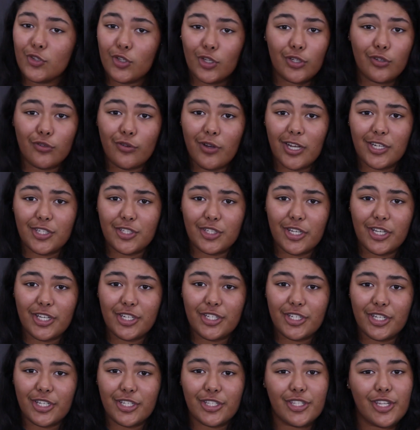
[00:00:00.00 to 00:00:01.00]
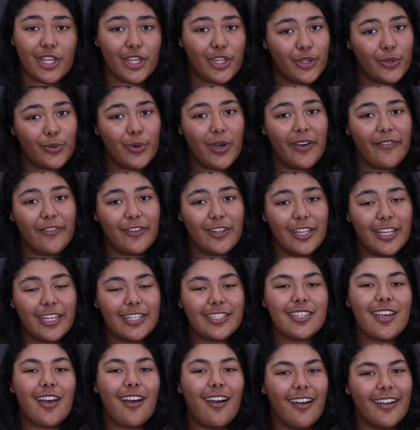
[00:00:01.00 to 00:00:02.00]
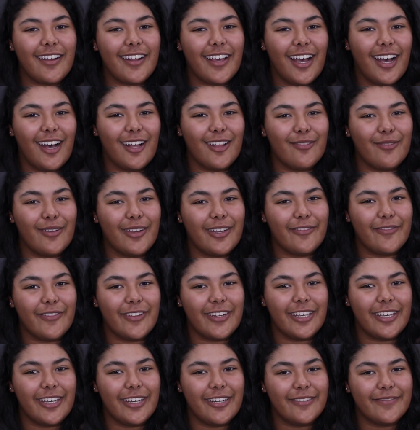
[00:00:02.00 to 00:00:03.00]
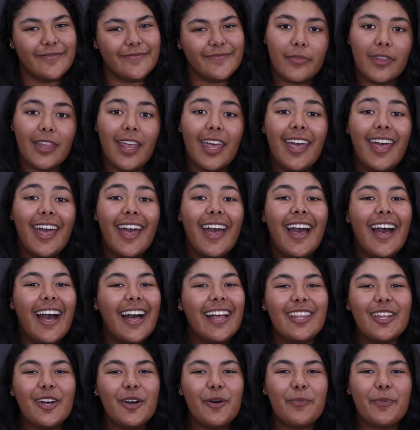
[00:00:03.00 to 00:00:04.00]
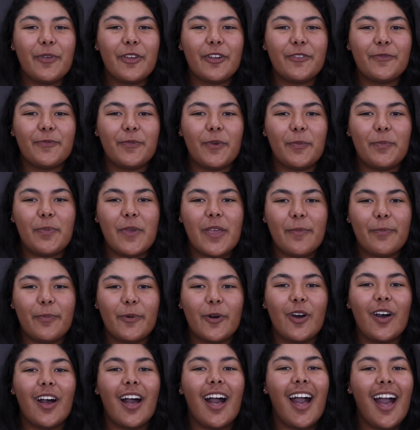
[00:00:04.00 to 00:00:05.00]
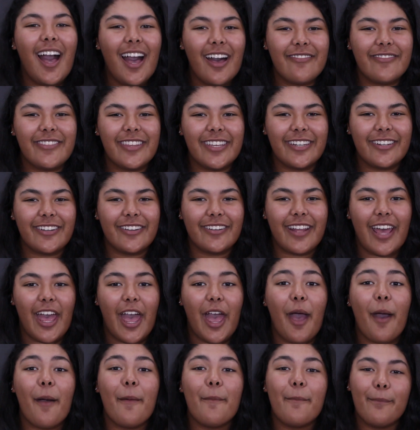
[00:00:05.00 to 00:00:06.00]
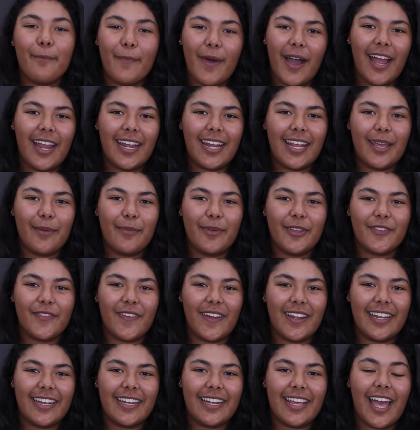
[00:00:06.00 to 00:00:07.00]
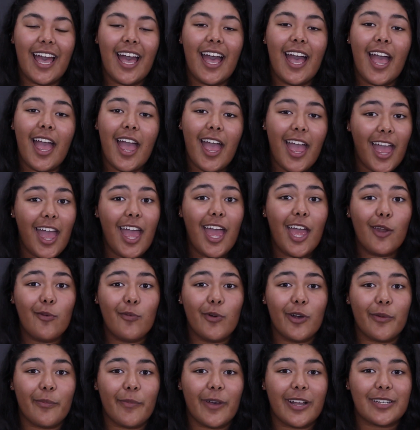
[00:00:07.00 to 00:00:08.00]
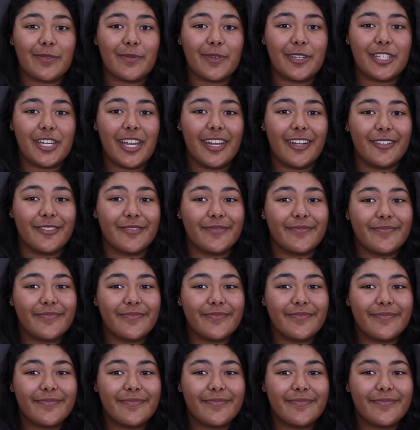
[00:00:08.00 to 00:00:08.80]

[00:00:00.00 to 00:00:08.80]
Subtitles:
Congratulations, you have clicked on a Halloween video. Hello beautiful people of the internet, my name is Valeria and welcome back to my channel.